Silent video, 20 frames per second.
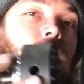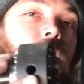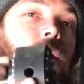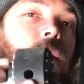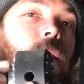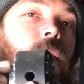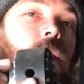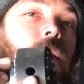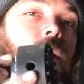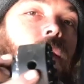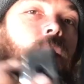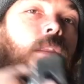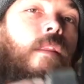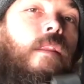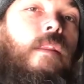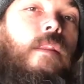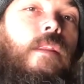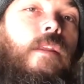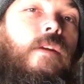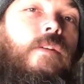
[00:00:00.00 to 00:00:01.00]
And
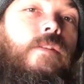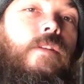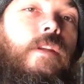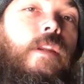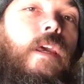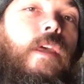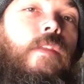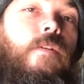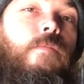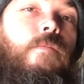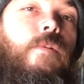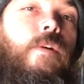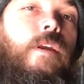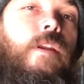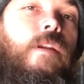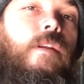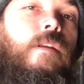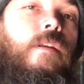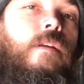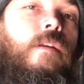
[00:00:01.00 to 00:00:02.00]
then there's another
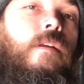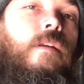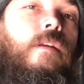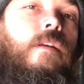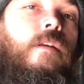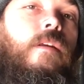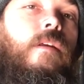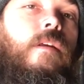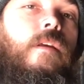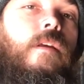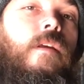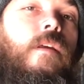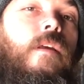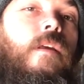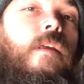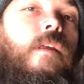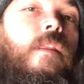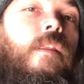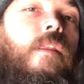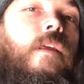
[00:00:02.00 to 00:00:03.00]
one
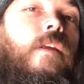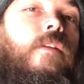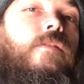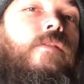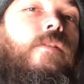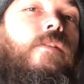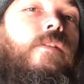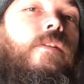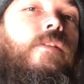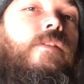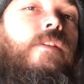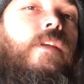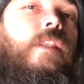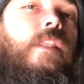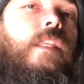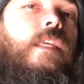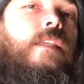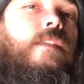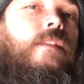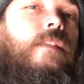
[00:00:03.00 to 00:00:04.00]
that also goes
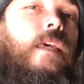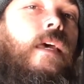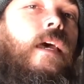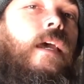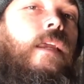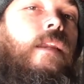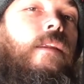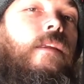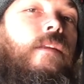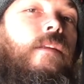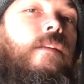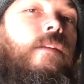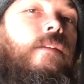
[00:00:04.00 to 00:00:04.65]
on this side.